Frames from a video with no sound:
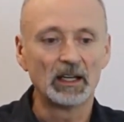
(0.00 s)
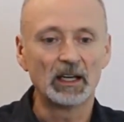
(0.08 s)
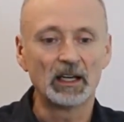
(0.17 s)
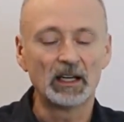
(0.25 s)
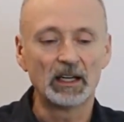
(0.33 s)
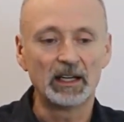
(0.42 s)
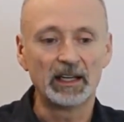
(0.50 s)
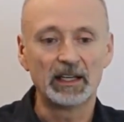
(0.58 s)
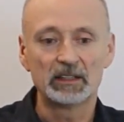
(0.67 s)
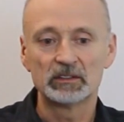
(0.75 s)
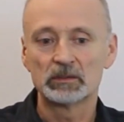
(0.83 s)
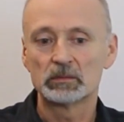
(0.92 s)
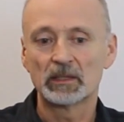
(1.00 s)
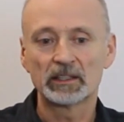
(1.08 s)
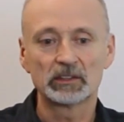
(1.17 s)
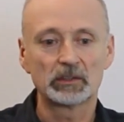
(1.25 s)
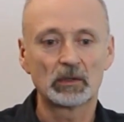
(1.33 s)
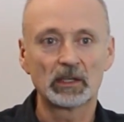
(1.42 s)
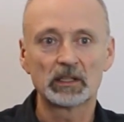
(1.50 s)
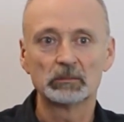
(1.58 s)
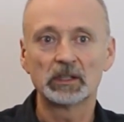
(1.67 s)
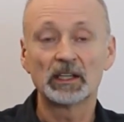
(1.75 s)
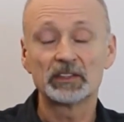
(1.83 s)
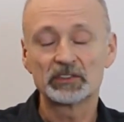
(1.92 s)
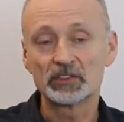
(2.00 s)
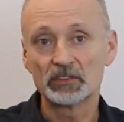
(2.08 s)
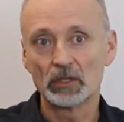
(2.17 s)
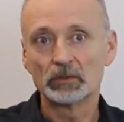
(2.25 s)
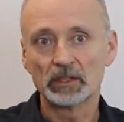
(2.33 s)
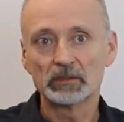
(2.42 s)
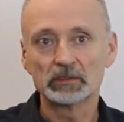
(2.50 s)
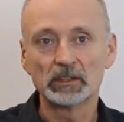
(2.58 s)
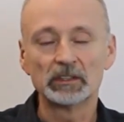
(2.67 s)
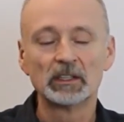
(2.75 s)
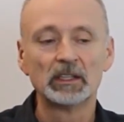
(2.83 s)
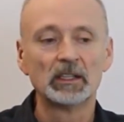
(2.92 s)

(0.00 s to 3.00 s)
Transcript: Uh, and regulatory compliance is no different.